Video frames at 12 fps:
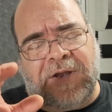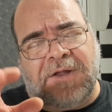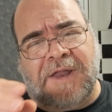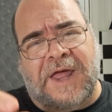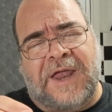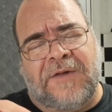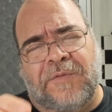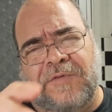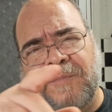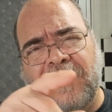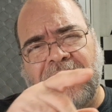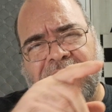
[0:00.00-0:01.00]
gland was
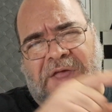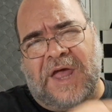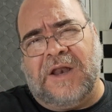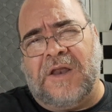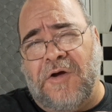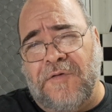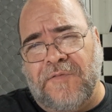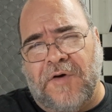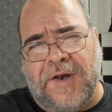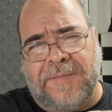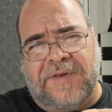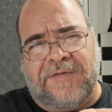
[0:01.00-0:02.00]
because I had low
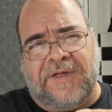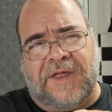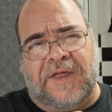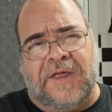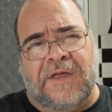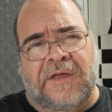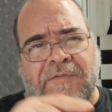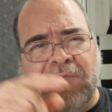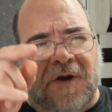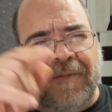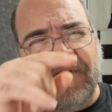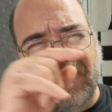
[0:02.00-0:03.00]
vitamin D.
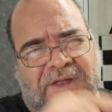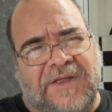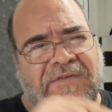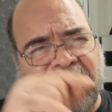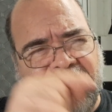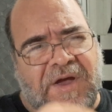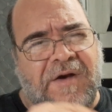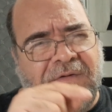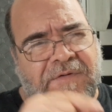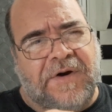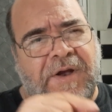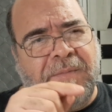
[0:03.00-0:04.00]
Vitamin D is very,
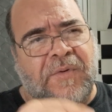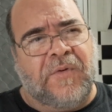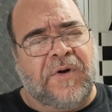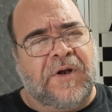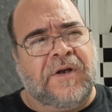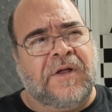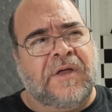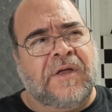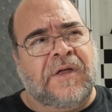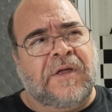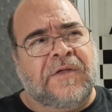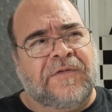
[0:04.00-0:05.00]
very important,
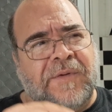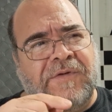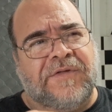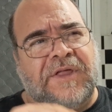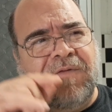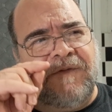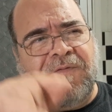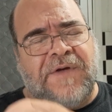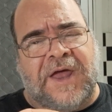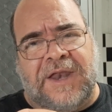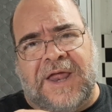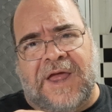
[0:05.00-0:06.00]
especially if you've
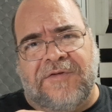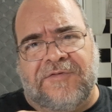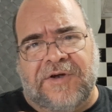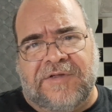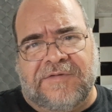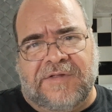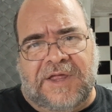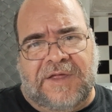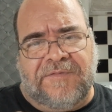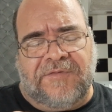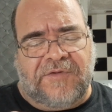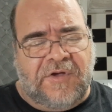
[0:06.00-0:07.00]
had gastric
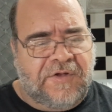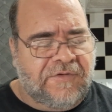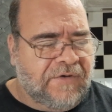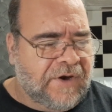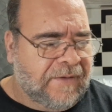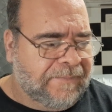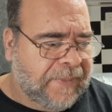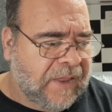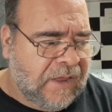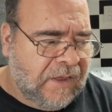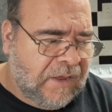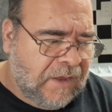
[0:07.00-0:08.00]
sleeve surgery.
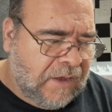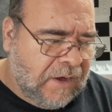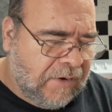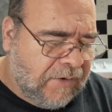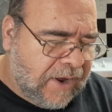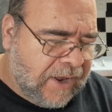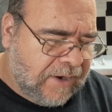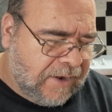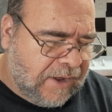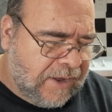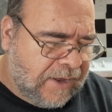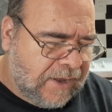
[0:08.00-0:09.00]
All right,
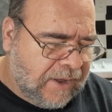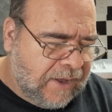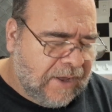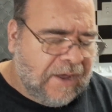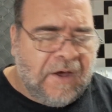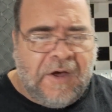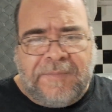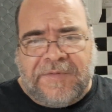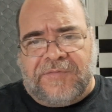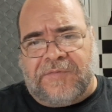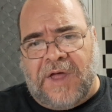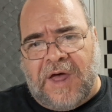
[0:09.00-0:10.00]
I hope
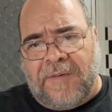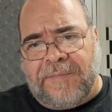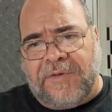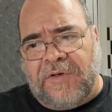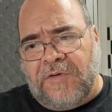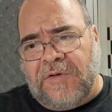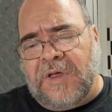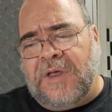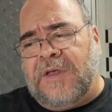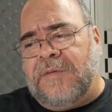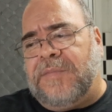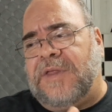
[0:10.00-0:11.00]
this will help you.
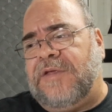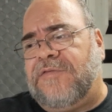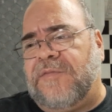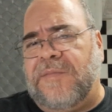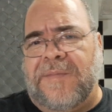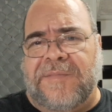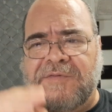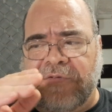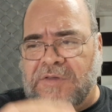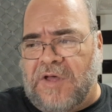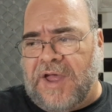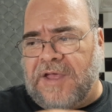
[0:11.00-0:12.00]
Please remember
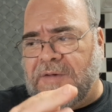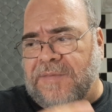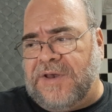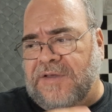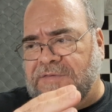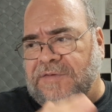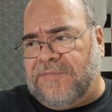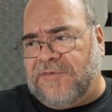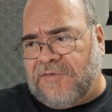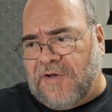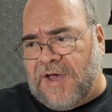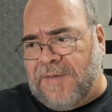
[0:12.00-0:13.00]
to like, comment, and
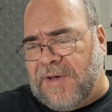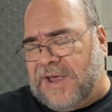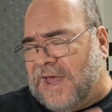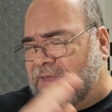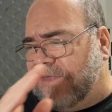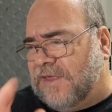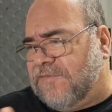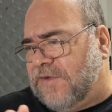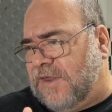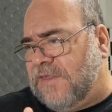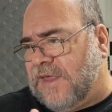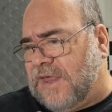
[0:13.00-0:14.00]
subscribe. I can't think of
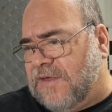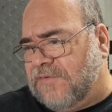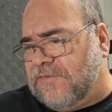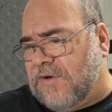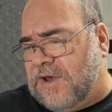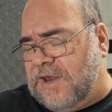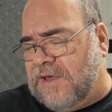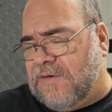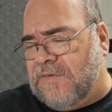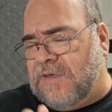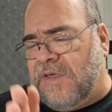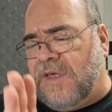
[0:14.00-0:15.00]
anything else right
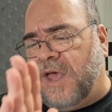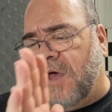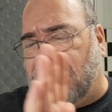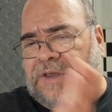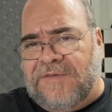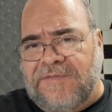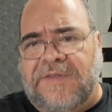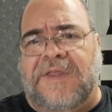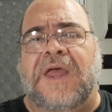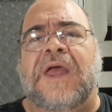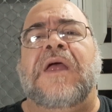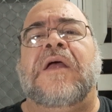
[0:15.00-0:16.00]
now. I'll leave it
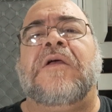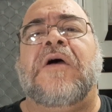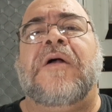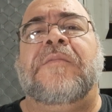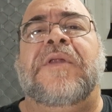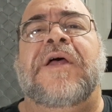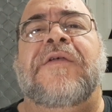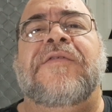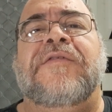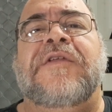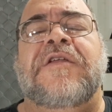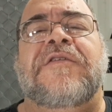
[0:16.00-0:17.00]
there. God
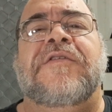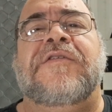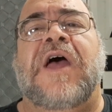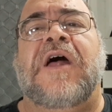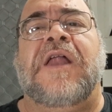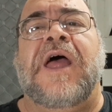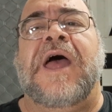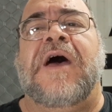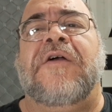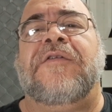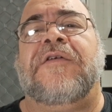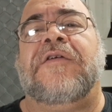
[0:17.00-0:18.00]
bless. Teacher Sal
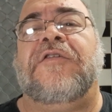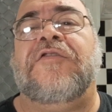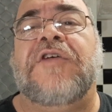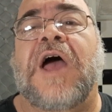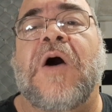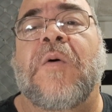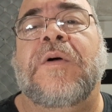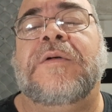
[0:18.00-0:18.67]
out. Ciao.